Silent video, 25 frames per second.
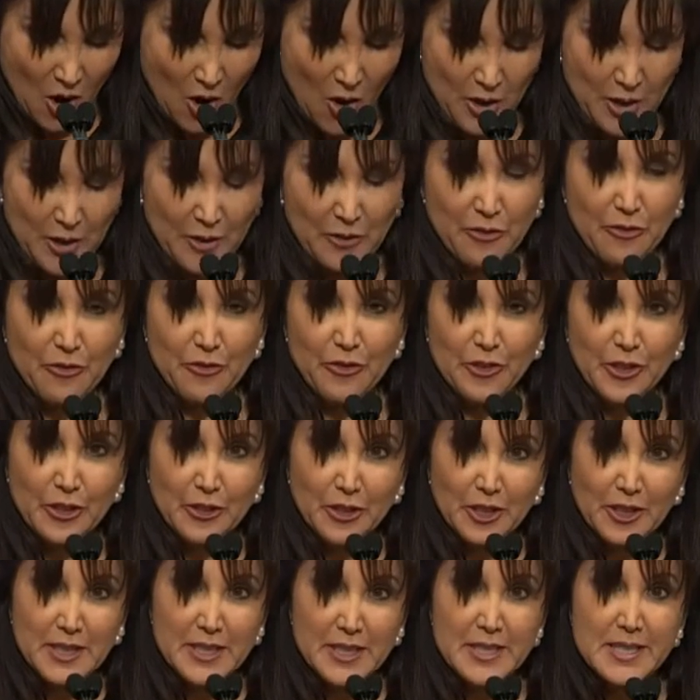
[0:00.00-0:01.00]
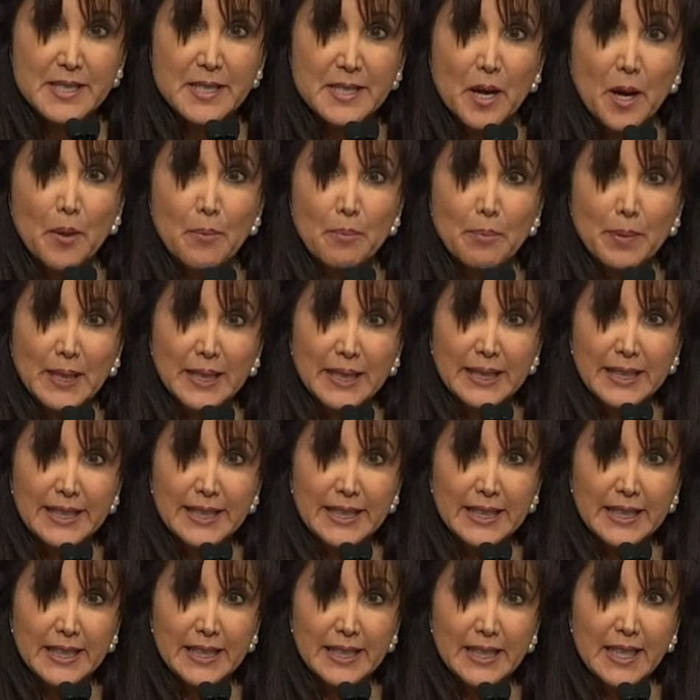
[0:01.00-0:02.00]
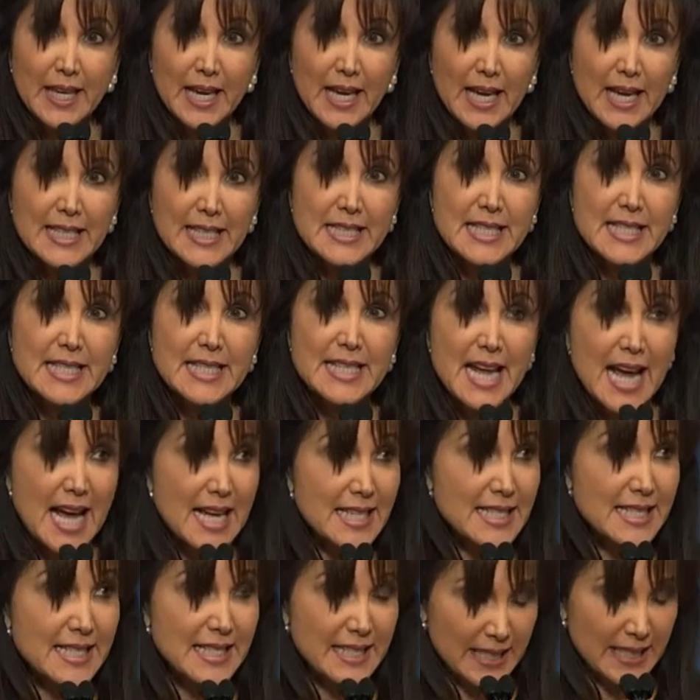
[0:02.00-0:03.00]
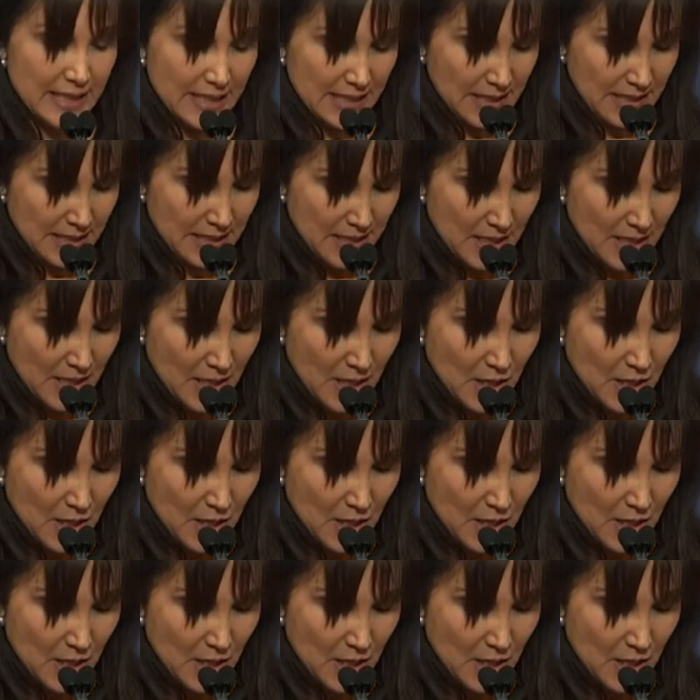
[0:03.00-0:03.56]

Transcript: on a fearless ability and tenacity